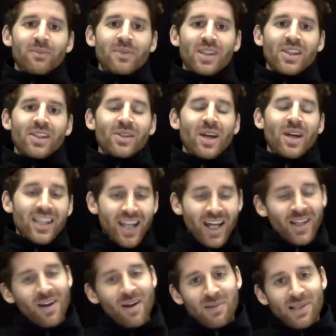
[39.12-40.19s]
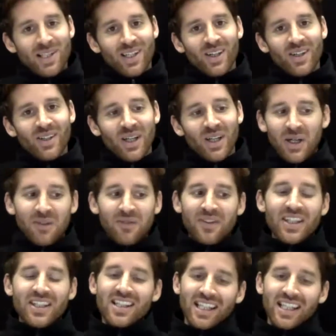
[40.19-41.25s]
to another episode of
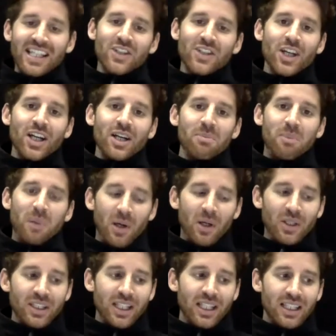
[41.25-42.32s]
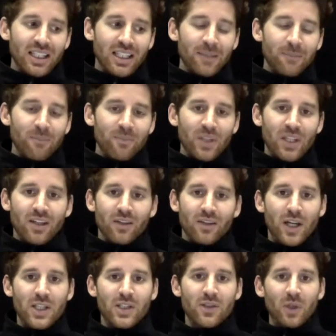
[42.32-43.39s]
the Teacher Pod.
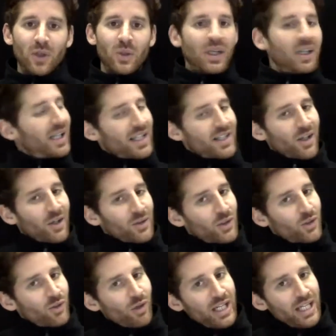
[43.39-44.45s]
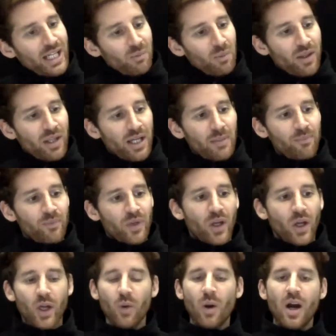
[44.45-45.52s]
First of all, let's go straight in with it.
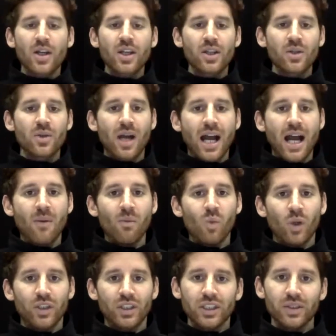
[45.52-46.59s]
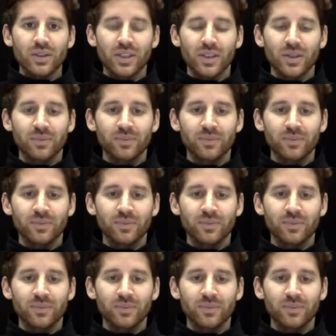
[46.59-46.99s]
Who are you and what do you do?